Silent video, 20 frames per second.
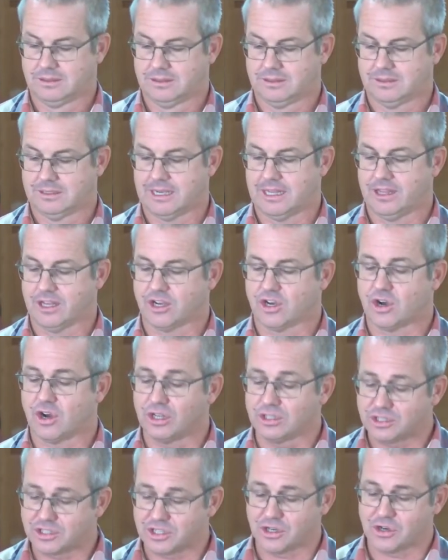And the
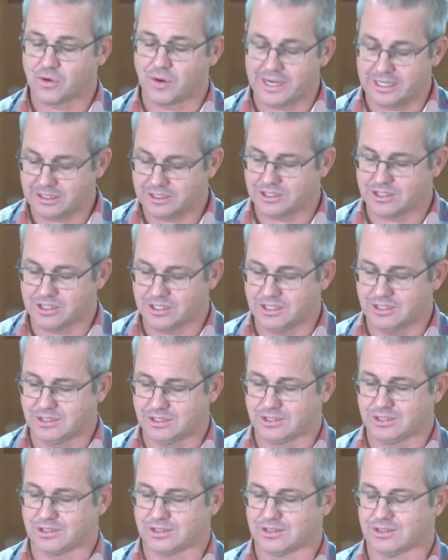
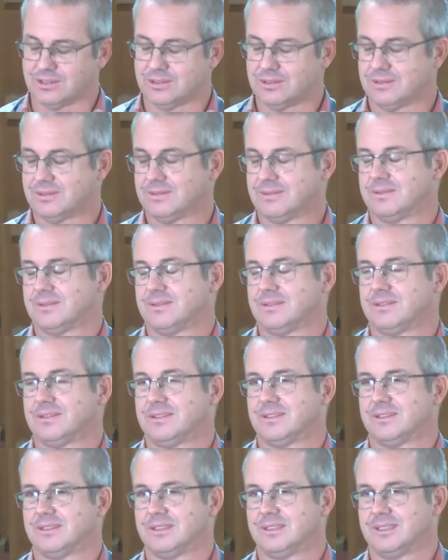consequences,
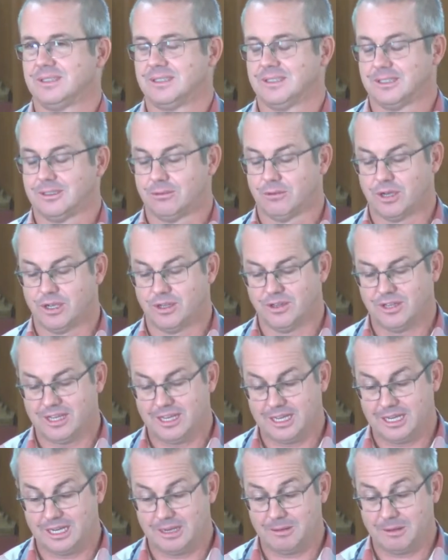well,
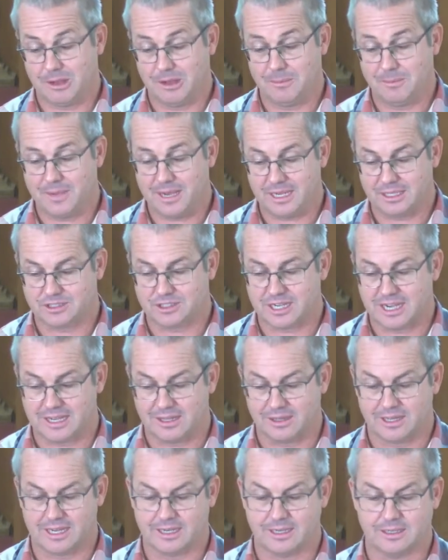they're immense, aren't
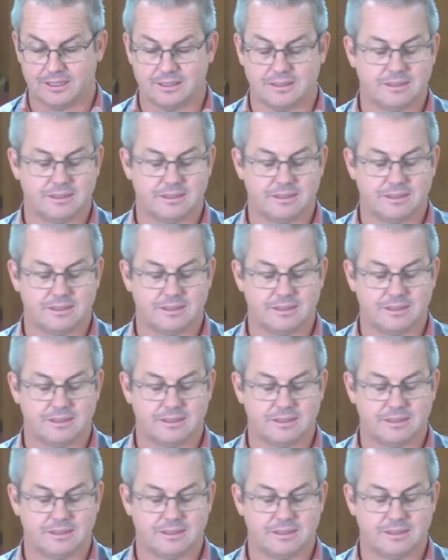they?